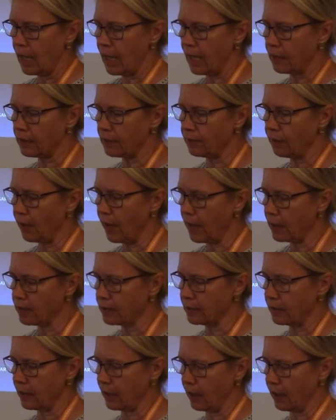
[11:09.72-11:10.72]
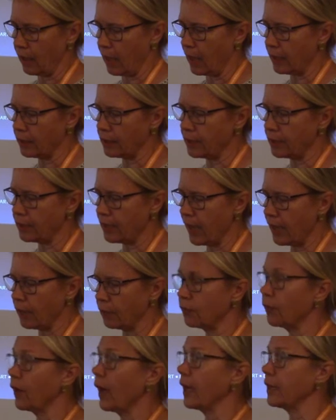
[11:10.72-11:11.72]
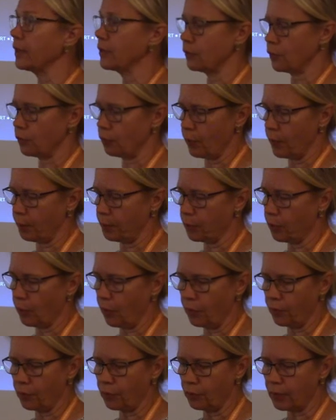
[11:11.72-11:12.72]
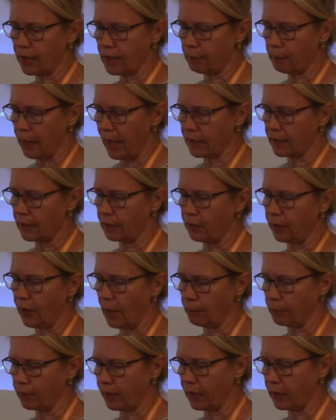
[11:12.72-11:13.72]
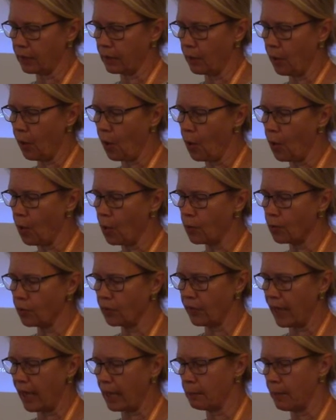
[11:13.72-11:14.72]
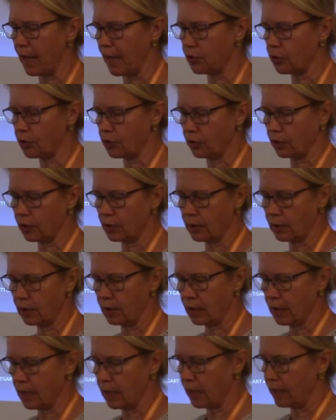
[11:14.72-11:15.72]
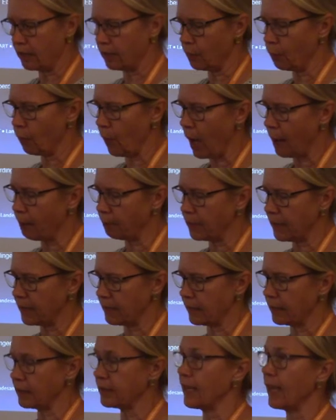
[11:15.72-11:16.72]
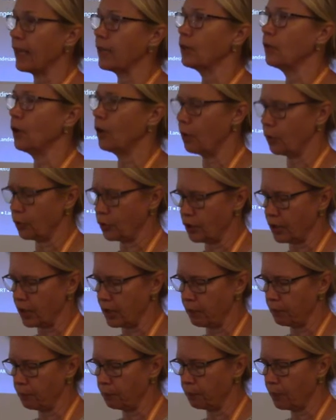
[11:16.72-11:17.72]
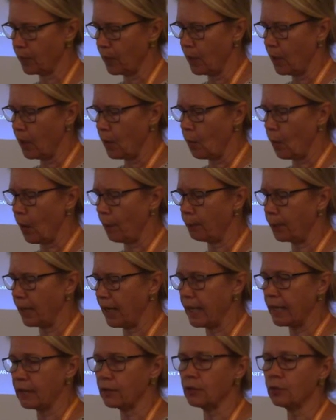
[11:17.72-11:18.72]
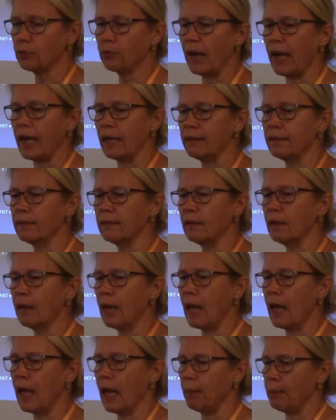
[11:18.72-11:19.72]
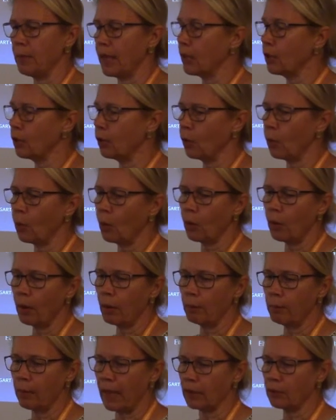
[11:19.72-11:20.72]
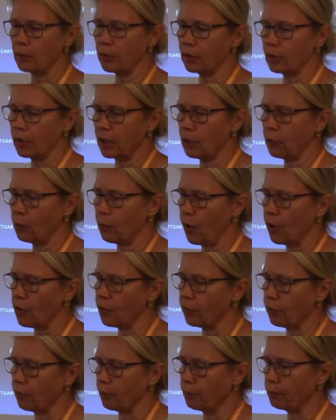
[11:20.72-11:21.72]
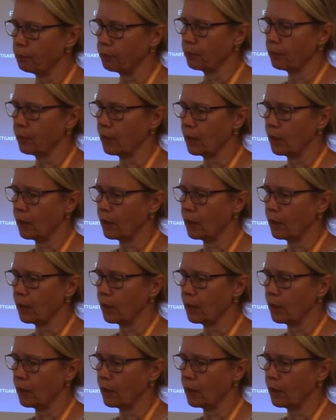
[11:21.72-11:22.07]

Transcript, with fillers: As far as there are detailed fine descriptions of Greek pattern fabric, all they mentioned is a warp knitting technology where pilling threads are manual, manual inwoven.